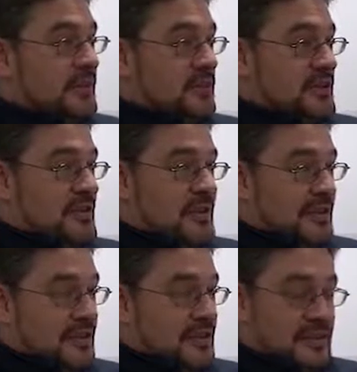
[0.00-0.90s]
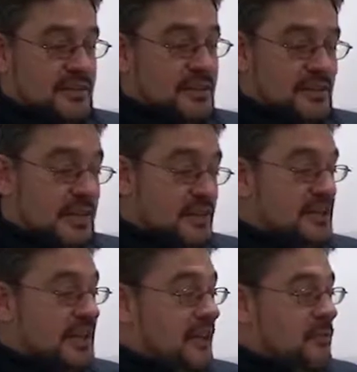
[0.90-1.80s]
was that the
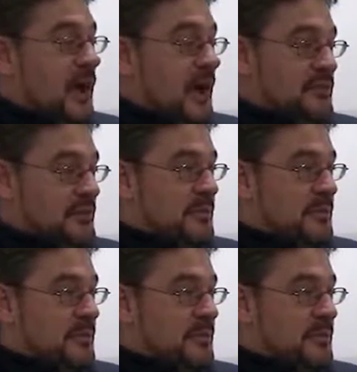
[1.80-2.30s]
casino where it was